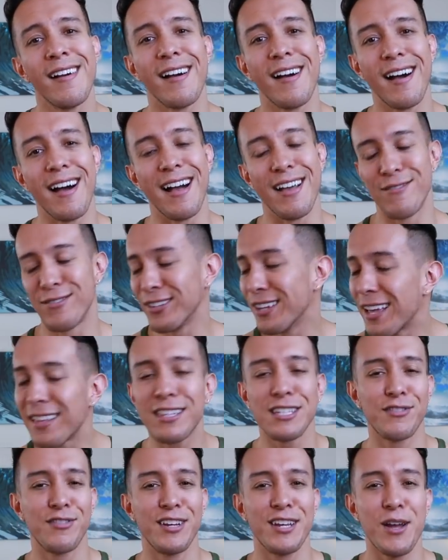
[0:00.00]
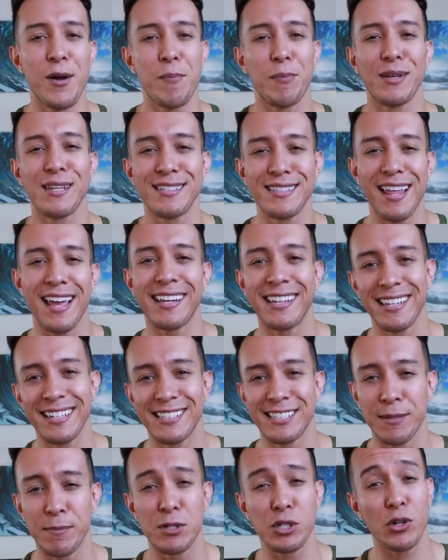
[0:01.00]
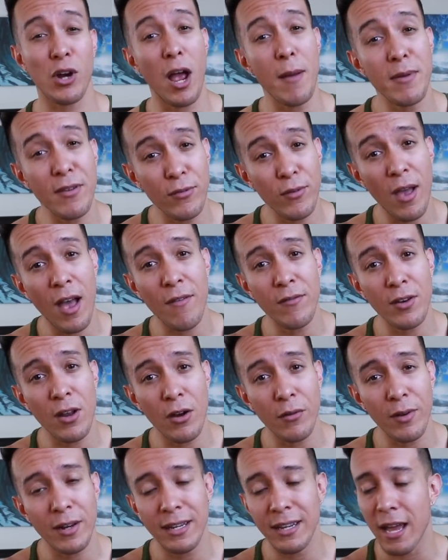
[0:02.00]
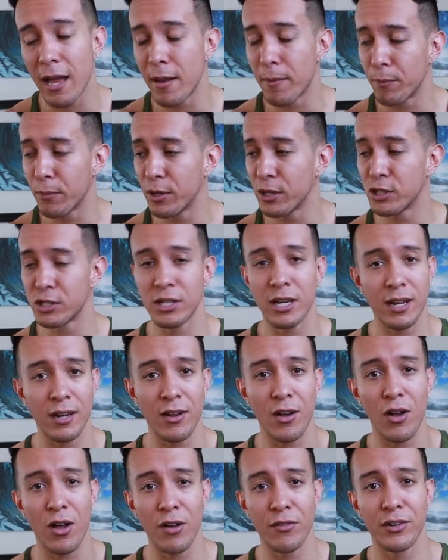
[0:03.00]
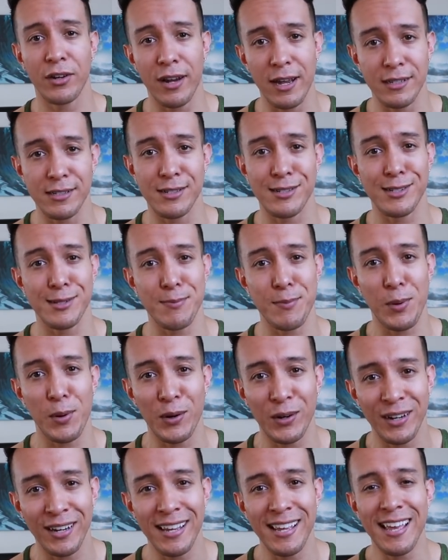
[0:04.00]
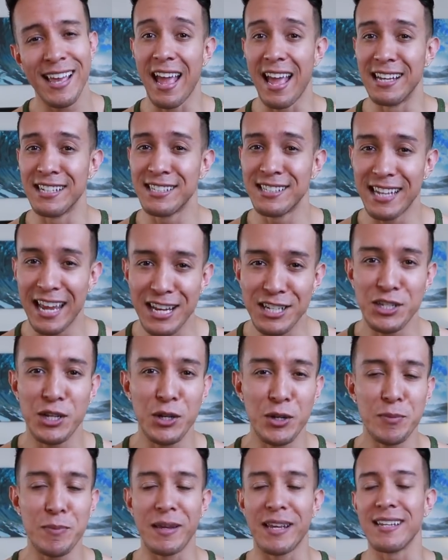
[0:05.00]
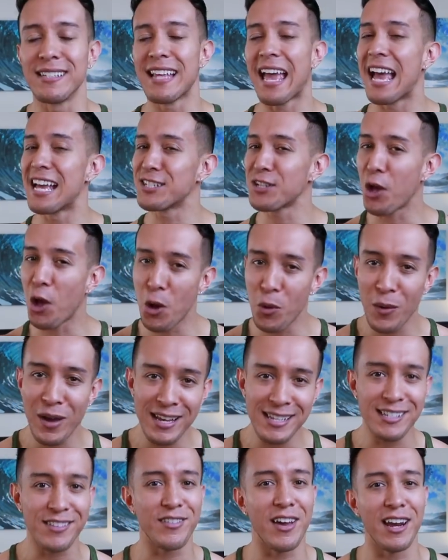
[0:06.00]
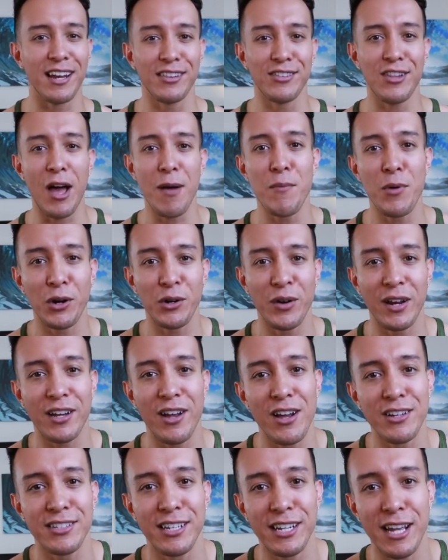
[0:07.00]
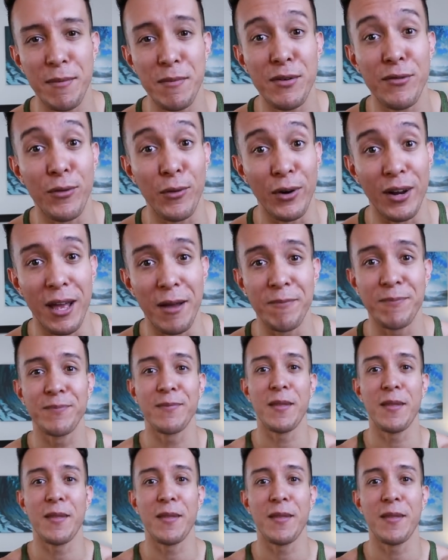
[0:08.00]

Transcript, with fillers: Uh, if you like this video, please like it. Subscribe if you haven't already. I appreciate all of your guys' support. And stay tuned because as always, I've got a lot more great content coming for you.